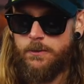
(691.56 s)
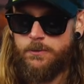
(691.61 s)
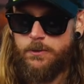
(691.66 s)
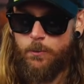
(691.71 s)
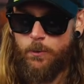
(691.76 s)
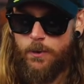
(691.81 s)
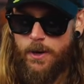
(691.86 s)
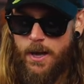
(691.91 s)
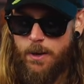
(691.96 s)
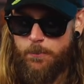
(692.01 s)
see
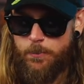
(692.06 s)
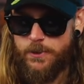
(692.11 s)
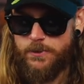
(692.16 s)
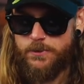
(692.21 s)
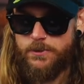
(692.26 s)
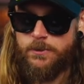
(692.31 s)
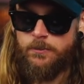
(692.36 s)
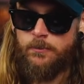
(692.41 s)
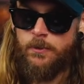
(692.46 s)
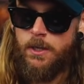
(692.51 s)
what
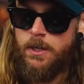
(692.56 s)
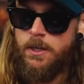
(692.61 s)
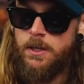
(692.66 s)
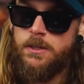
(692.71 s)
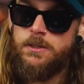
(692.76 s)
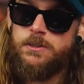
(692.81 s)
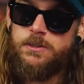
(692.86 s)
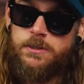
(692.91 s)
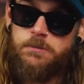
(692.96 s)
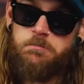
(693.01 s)
happens
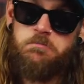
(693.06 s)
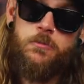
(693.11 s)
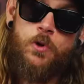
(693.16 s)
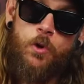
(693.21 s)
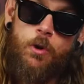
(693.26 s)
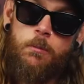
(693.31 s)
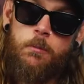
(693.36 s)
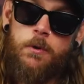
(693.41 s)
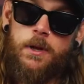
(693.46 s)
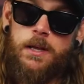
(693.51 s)

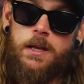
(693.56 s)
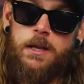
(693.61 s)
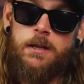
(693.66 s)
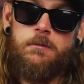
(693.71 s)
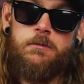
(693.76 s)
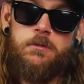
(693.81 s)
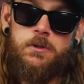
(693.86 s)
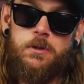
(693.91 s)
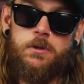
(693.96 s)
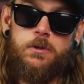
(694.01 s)

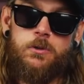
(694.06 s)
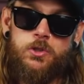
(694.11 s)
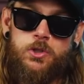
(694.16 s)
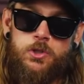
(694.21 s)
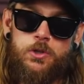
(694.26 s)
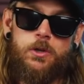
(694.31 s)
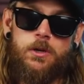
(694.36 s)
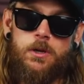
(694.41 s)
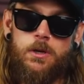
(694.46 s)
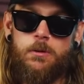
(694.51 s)
Normally, you
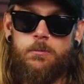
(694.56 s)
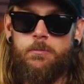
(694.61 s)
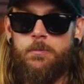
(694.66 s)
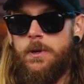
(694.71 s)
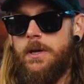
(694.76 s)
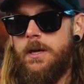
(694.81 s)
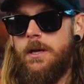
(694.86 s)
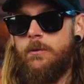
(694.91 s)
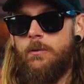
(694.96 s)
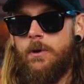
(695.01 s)
shouldn't
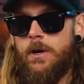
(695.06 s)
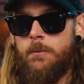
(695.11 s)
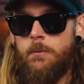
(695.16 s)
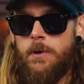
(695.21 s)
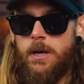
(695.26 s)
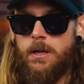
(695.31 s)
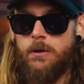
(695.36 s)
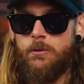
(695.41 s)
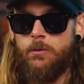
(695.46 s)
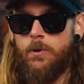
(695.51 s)
be
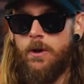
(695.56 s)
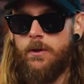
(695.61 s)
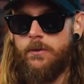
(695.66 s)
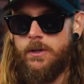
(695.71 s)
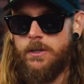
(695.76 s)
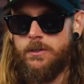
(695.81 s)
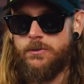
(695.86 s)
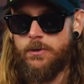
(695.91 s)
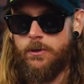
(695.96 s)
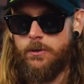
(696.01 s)
recommended to run
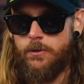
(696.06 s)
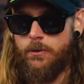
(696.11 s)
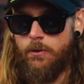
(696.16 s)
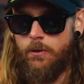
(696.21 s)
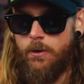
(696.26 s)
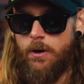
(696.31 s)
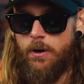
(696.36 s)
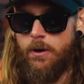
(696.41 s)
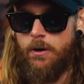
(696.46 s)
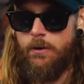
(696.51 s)
these on
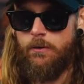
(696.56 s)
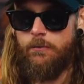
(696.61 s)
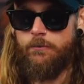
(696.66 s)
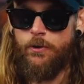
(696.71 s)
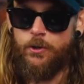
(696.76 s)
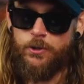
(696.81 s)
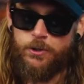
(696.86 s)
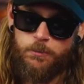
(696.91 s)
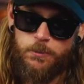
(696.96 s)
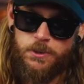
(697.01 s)
your uh,
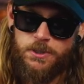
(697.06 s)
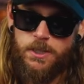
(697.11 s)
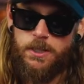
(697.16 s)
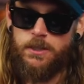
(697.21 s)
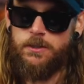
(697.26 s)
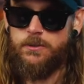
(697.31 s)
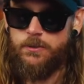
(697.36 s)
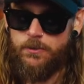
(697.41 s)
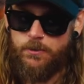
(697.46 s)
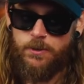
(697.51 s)
virtual
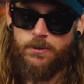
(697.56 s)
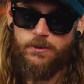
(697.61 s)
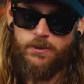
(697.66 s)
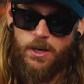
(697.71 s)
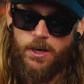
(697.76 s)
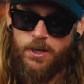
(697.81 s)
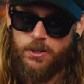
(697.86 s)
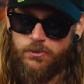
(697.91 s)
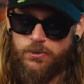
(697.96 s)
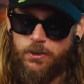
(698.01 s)
machines. It's
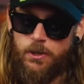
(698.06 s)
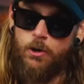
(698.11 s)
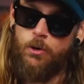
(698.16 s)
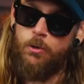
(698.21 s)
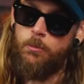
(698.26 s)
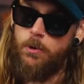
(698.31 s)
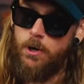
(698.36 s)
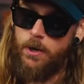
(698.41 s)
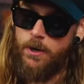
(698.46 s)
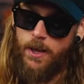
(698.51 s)
kind of slow,
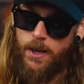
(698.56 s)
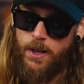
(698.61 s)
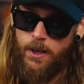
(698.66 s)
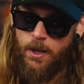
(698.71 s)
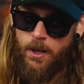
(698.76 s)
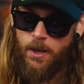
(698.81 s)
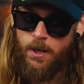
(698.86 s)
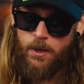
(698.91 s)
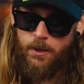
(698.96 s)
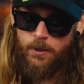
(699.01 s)
but
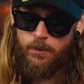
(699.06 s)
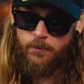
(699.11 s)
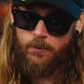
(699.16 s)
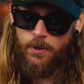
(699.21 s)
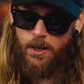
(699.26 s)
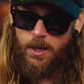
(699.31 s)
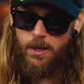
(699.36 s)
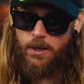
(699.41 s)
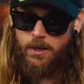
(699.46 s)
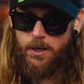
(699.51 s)
hey,
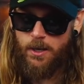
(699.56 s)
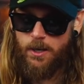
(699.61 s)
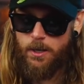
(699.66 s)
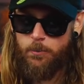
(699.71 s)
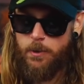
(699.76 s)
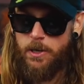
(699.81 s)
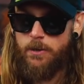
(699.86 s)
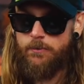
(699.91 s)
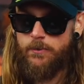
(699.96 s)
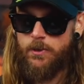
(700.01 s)
they kind of
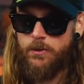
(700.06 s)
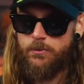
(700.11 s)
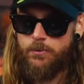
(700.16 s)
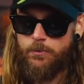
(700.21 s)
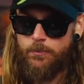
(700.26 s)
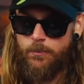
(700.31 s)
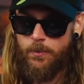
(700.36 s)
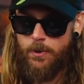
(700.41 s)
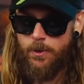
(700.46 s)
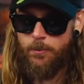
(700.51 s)
beat this
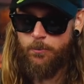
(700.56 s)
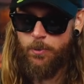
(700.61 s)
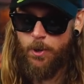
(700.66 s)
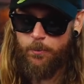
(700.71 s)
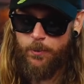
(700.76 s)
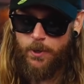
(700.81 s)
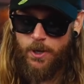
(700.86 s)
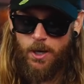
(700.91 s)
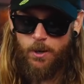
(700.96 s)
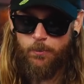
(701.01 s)
uh,
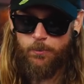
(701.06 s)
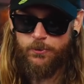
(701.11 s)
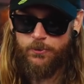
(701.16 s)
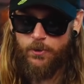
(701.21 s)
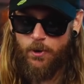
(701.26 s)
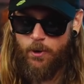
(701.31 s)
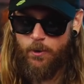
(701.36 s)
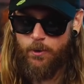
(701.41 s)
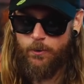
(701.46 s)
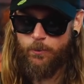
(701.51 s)
puppy up,
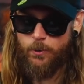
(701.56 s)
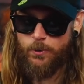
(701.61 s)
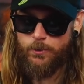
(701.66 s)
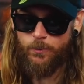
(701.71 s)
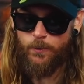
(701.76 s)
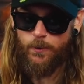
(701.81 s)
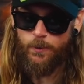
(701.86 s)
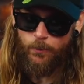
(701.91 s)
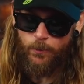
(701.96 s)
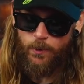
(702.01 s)
so it worked
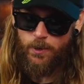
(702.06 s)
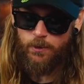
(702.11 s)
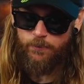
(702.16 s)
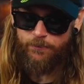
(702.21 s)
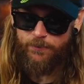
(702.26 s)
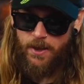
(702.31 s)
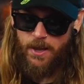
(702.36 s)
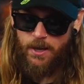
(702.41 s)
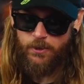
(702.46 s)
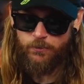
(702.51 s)
really, really
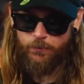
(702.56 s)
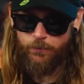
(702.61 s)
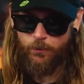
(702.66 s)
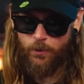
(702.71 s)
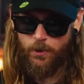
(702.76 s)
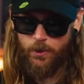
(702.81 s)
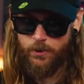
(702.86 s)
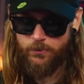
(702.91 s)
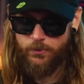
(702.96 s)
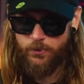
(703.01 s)
fast
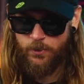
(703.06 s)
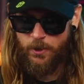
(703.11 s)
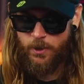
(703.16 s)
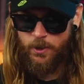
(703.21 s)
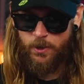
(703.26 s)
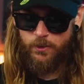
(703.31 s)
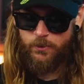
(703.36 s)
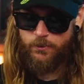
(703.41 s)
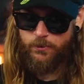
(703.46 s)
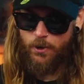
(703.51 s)
for us.
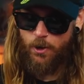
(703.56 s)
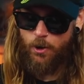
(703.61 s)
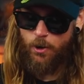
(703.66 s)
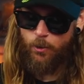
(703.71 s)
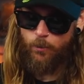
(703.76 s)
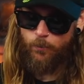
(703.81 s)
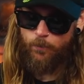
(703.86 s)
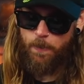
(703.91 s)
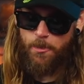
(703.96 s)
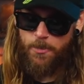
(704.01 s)

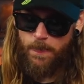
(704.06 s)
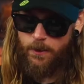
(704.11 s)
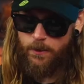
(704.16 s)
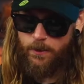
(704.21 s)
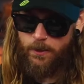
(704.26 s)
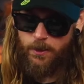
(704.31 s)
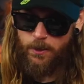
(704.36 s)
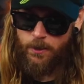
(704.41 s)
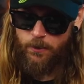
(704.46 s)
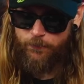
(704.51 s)
So
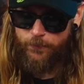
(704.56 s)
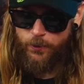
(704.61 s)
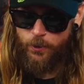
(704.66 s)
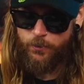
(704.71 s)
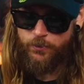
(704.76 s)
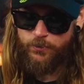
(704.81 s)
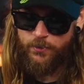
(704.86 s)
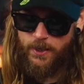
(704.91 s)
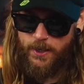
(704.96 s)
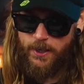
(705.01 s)
in a few
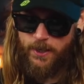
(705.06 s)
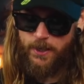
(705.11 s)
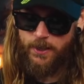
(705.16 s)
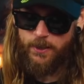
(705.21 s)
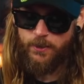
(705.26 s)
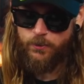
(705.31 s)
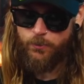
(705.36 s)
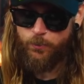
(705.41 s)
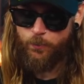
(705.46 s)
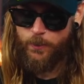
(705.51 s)

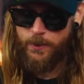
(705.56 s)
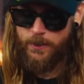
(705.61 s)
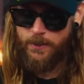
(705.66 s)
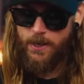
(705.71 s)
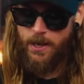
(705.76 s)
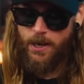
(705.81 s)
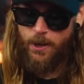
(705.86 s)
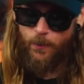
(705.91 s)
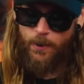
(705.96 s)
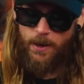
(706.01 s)
seconds, we
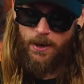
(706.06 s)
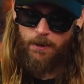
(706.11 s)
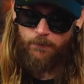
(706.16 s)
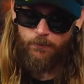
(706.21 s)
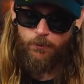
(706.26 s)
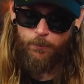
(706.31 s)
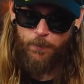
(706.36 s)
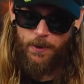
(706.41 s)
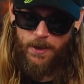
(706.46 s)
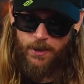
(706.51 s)
now have
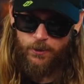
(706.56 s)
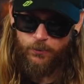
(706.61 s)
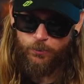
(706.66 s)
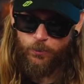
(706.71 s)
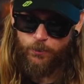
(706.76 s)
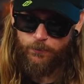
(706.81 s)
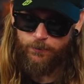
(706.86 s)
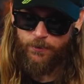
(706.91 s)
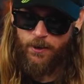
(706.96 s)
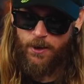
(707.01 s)
the
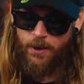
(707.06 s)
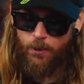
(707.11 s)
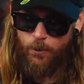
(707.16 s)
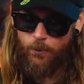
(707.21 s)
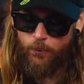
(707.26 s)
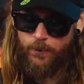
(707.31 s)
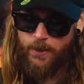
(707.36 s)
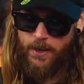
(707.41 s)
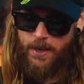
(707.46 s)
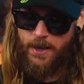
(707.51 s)
password
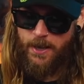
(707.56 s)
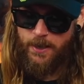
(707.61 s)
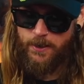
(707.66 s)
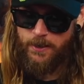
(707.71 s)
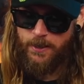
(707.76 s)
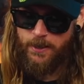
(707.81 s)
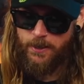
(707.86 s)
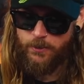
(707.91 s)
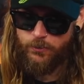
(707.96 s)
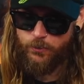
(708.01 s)
found and
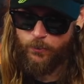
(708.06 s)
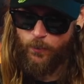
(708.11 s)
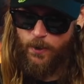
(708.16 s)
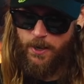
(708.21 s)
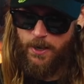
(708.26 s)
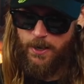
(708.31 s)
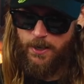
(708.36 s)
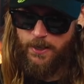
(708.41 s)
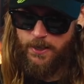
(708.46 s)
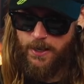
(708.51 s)
it's
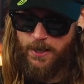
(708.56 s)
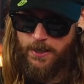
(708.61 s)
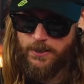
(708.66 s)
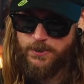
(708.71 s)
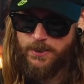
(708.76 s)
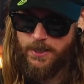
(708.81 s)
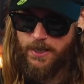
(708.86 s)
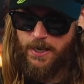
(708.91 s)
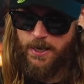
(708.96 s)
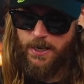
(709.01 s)
Ray
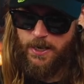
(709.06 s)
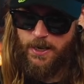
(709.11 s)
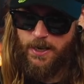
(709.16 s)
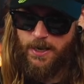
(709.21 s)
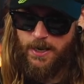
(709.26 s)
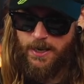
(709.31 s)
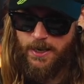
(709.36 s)
KJ